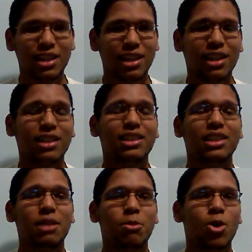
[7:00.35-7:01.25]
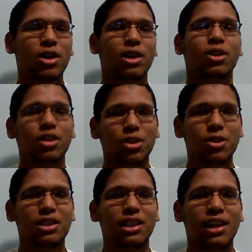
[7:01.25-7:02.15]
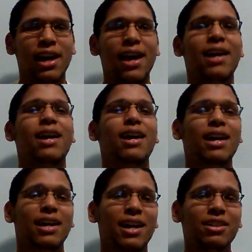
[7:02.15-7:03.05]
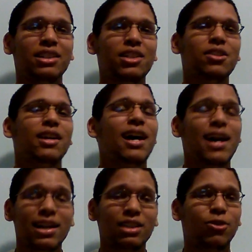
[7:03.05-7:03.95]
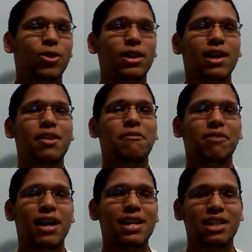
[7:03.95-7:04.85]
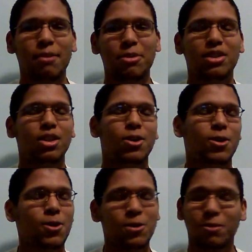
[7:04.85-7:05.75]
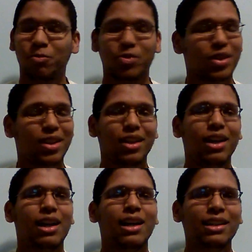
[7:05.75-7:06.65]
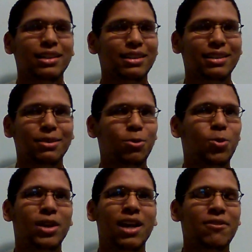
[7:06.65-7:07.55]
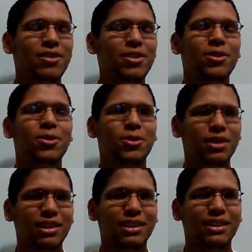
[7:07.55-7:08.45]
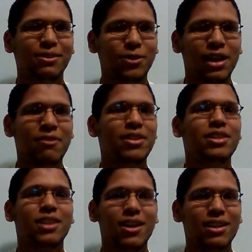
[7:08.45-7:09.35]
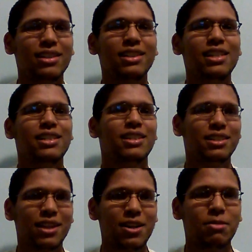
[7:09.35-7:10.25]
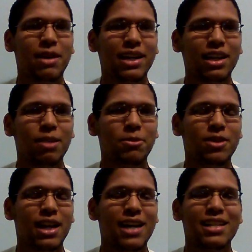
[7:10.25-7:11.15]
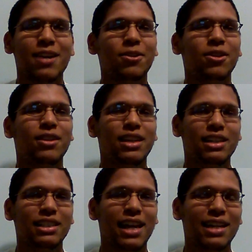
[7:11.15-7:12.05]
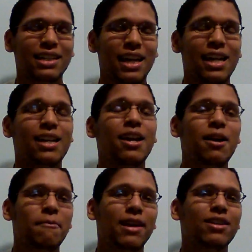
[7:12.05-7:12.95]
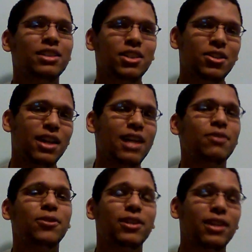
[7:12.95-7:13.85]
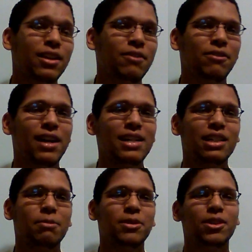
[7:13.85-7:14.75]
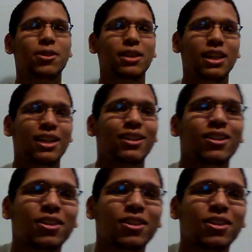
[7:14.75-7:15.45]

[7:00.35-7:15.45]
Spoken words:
to see more clues to that. And I'll see you guys for another Flash episode whenever the start of the season starts back up, you guys. I don't know the exact date, but I'll see you guys for another Flash episode then.